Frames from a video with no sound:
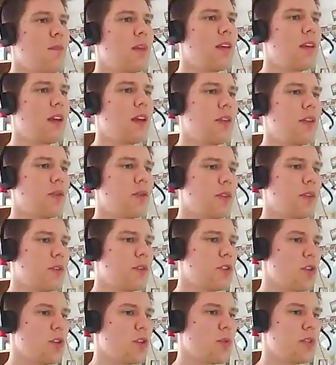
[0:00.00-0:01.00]
may I don't want
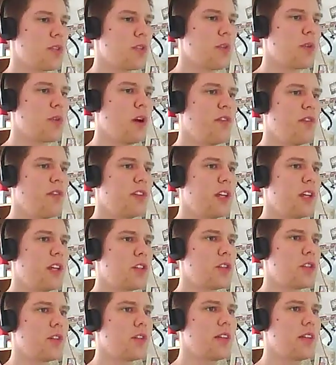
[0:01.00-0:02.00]
to show you some
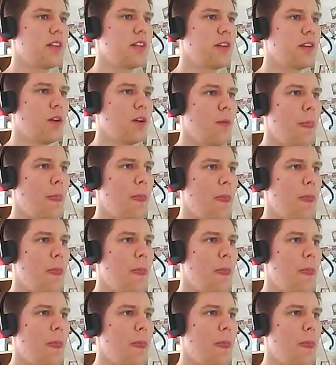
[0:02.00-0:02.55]
confidential data,